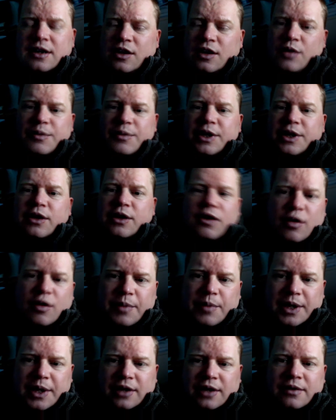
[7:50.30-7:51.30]
Company will
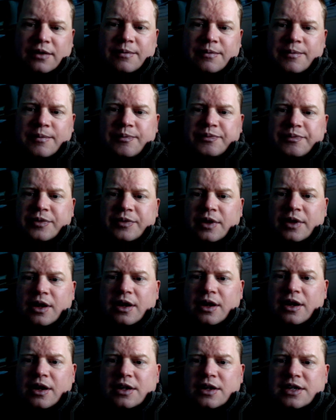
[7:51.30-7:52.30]
come in
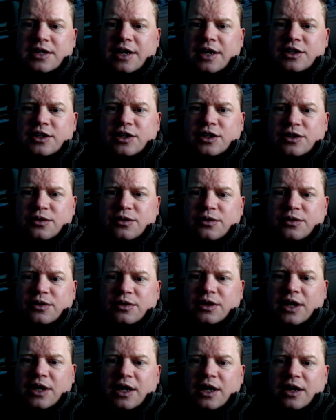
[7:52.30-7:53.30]
uh, technicians
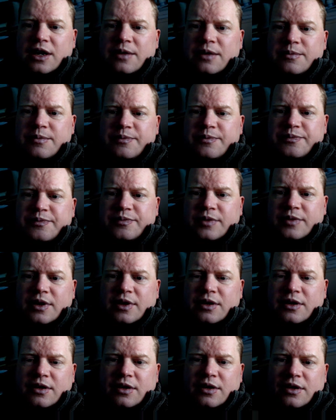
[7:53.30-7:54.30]
will um,
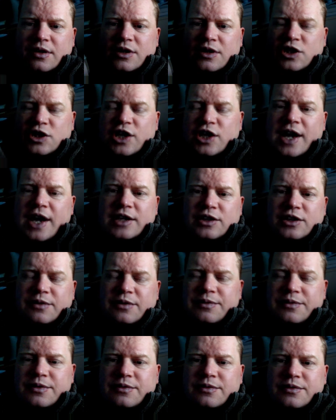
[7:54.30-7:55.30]
change
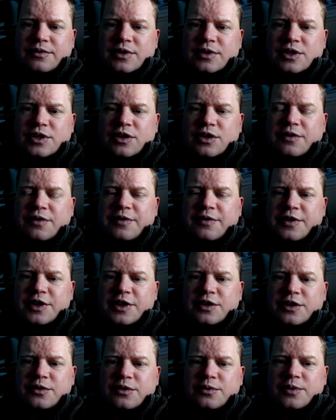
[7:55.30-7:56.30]
up the stuff for the
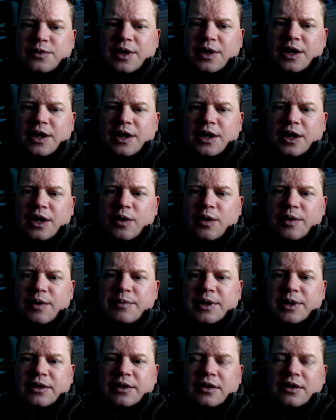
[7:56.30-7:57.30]
new uh,
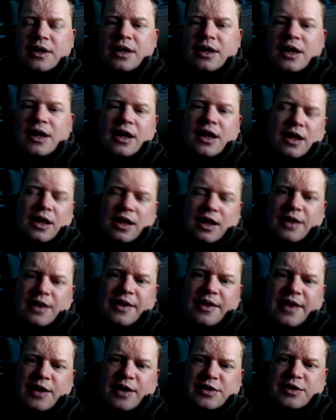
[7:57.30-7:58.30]
equipment and
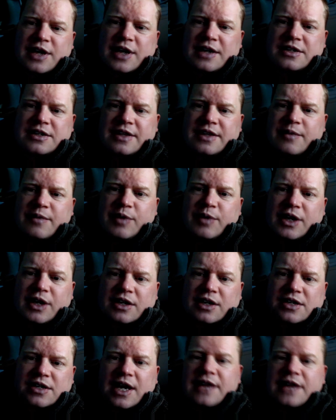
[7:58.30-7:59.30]
then they'll say to them well
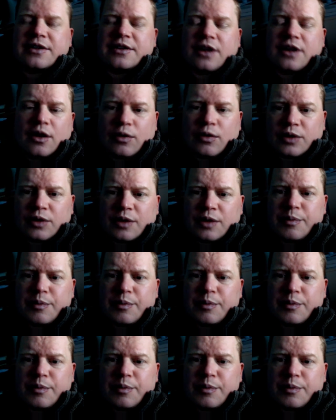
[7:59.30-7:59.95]
can take the old